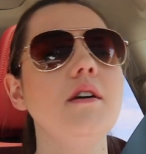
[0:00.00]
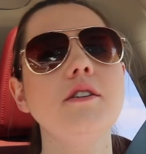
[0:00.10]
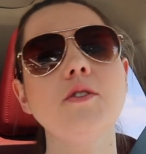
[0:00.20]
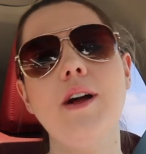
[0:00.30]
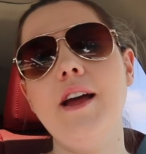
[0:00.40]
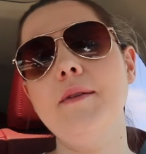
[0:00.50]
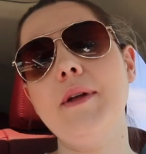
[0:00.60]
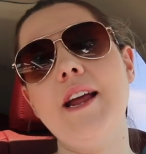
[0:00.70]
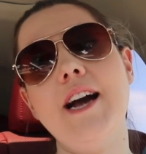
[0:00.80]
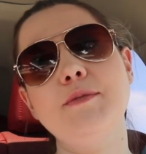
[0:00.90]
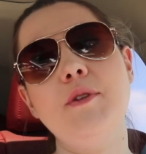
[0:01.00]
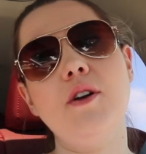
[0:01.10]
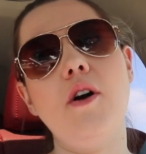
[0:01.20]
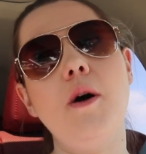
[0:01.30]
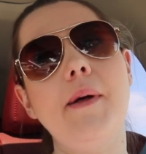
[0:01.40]
so I, but he asked me to
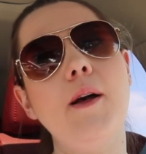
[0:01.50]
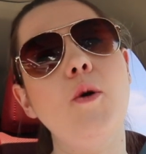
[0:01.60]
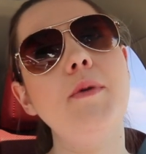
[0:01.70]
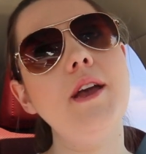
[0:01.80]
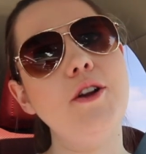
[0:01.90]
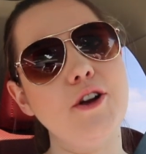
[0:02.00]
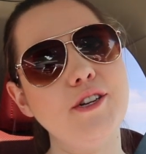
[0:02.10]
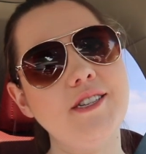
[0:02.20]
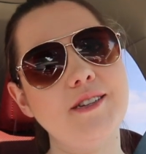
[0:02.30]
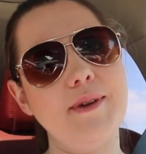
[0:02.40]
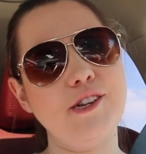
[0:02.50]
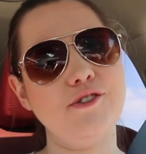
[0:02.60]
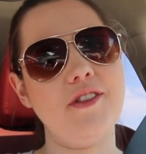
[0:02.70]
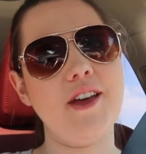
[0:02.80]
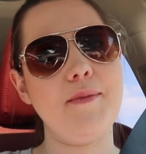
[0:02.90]
call my OB nurse to make sure
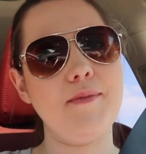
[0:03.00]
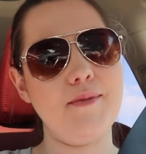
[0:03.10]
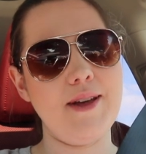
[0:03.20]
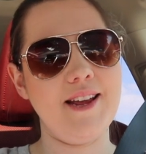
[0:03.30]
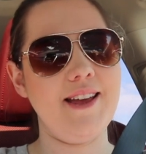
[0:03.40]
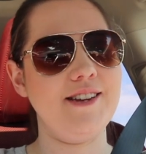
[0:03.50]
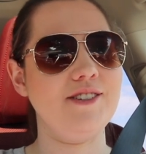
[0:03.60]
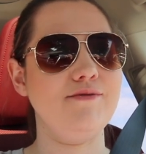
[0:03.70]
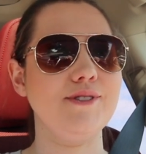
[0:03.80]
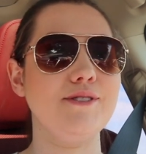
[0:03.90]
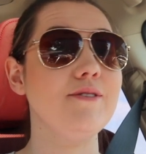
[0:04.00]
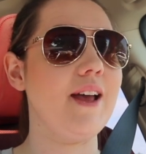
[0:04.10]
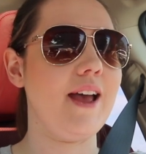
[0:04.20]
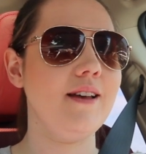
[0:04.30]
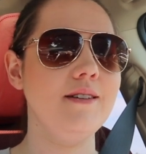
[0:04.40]
that that medication was
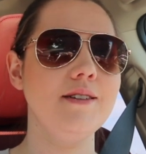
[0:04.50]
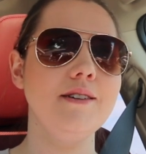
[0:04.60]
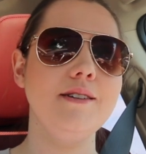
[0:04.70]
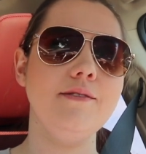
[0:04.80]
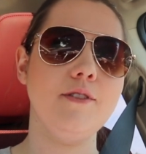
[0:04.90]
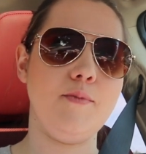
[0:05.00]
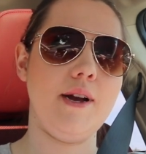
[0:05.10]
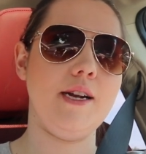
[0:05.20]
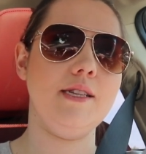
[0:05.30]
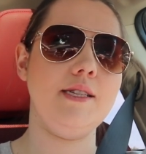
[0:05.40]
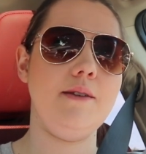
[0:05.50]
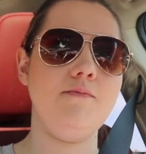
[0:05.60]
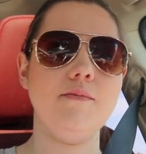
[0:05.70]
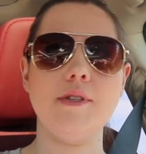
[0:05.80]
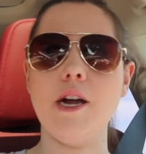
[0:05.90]
okay for pregnancy.
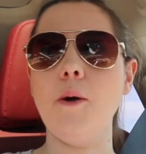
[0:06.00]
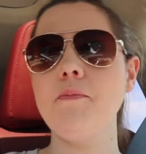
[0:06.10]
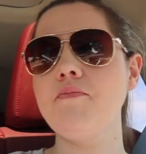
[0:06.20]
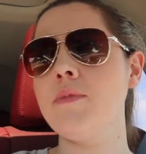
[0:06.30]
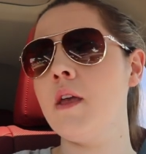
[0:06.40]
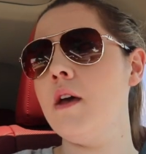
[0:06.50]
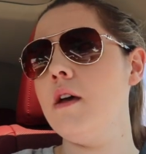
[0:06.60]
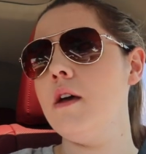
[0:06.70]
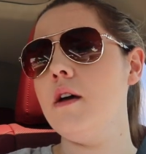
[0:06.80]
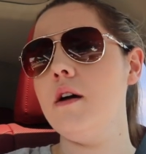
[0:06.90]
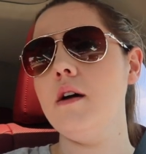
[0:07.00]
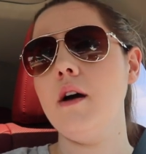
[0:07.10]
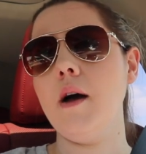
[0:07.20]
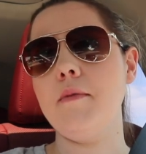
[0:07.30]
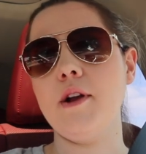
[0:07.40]
So
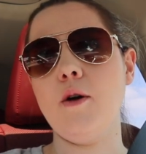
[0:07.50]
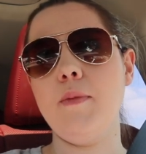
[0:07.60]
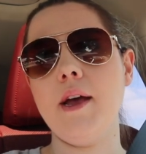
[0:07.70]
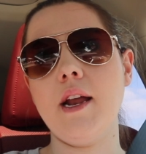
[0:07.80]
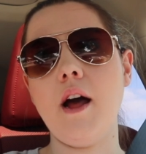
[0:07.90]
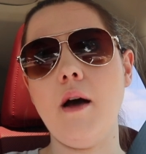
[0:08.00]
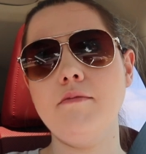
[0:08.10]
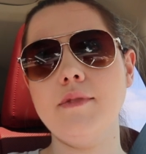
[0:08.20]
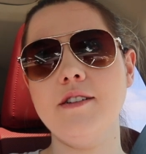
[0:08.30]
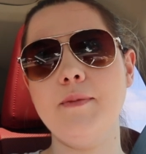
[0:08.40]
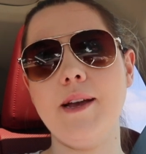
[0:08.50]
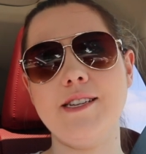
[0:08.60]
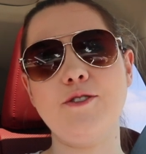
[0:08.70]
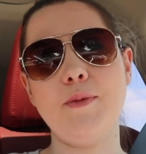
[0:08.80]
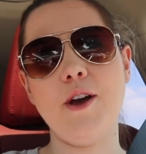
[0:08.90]
I'm gonna go pick it up because
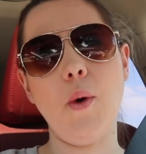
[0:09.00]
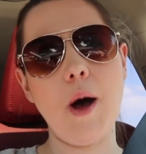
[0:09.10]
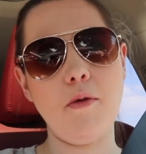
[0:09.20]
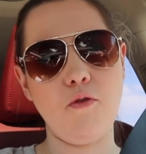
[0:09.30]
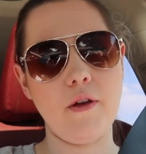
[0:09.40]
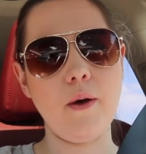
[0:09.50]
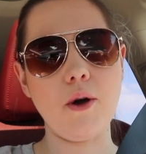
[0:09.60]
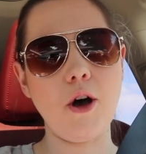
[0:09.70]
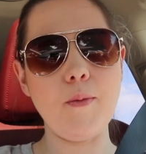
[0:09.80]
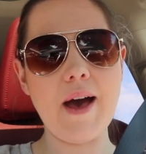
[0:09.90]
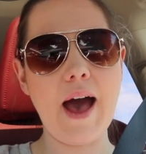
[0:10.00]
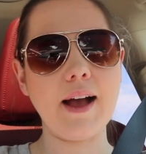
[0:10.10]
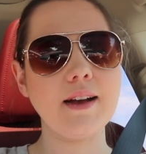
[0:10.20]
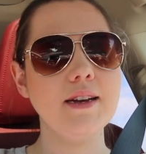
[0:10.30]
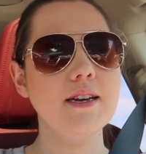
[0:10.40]
it'll be a while before they'll call
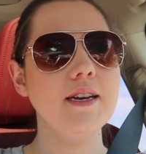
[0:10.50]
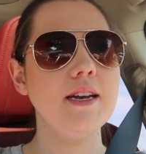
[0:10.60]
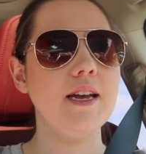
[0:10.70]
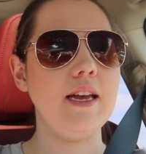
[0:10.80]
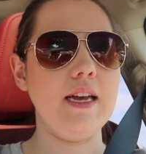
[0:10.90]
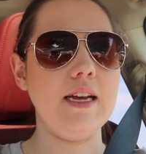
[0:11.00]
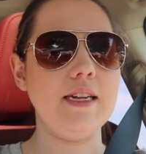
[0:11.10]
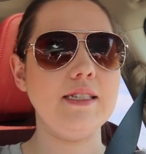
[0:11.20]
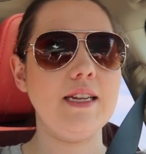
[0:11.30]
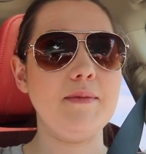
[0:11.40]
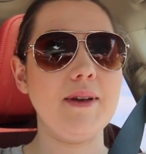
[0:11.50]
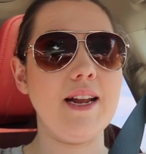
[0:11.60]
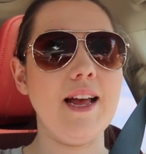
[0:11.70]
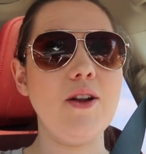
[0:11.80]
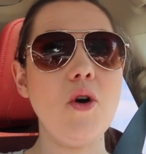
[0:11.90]
back. And then I'm
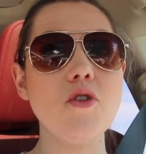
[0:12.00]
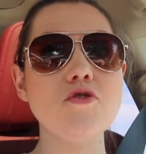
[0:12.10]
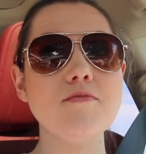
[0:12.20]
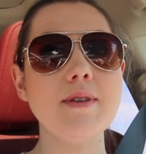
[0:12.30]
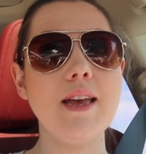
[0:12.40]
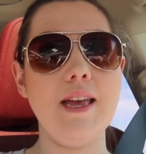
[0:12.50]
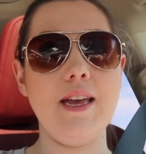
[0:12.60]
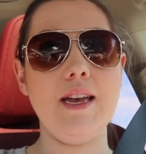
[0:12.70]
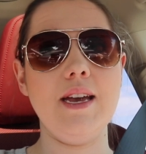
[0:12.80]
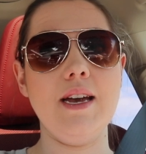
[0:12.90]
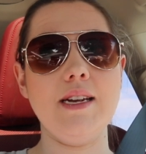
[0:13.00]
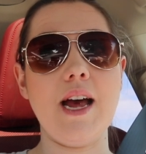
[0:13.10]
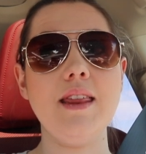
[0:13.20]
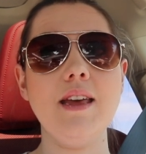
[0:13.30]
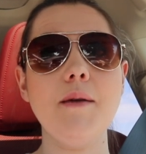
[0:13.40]
gonna head home and
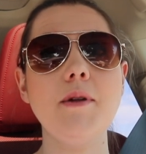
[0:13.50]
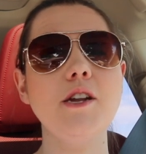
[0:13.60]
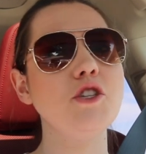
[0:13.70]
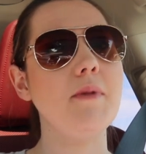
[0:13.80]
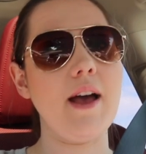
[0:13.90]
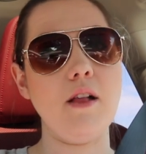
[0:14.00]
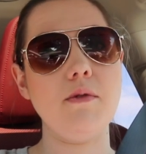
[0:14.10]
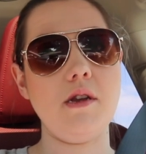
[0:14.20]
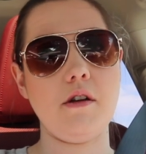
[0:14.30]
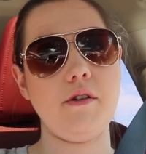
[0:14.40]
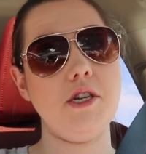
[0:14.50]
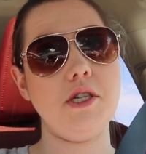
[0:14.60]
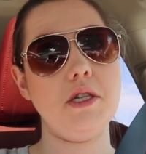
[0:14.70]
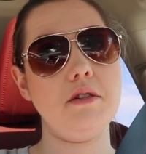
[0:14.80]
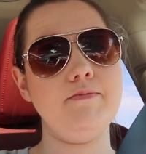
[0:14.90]
I think I'm gonna do my Halloween
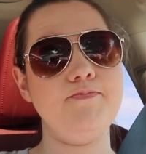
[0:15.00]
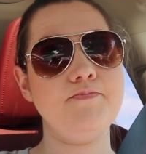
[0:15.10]
decorations